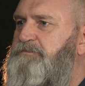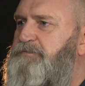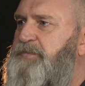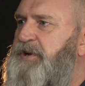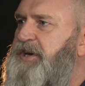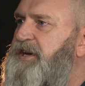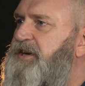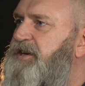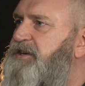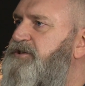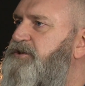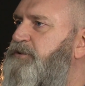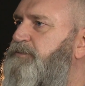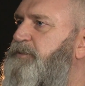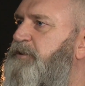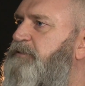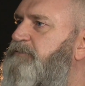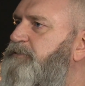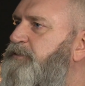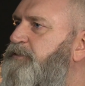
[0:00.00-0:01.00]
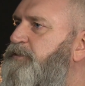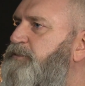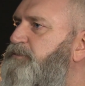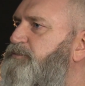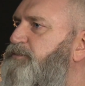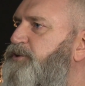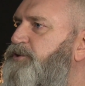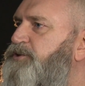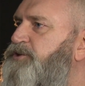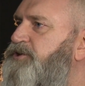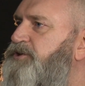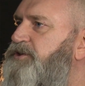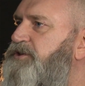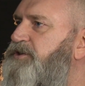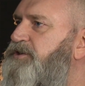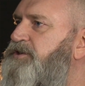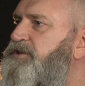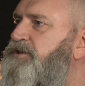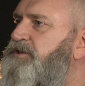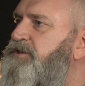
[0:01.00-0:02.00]
bakers up the road,
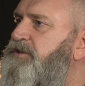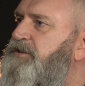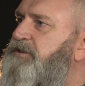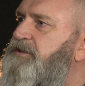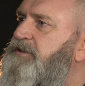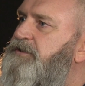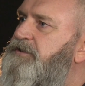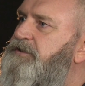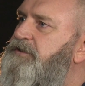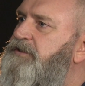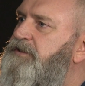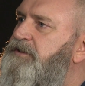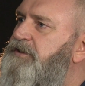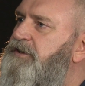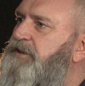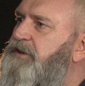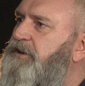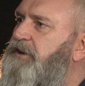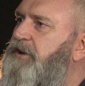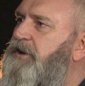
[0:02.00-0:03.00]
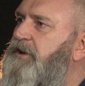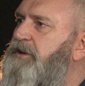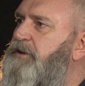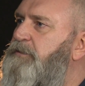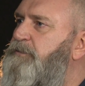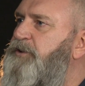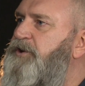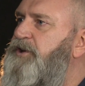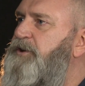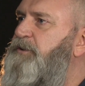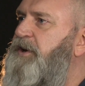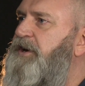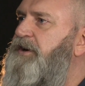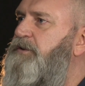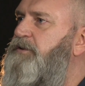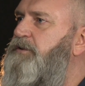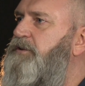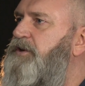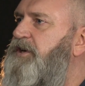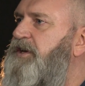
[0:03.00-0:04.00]
butchers, all the money went
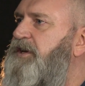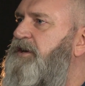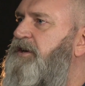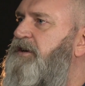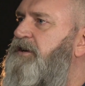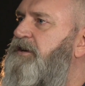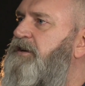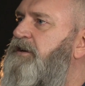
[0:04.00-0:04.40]
locally.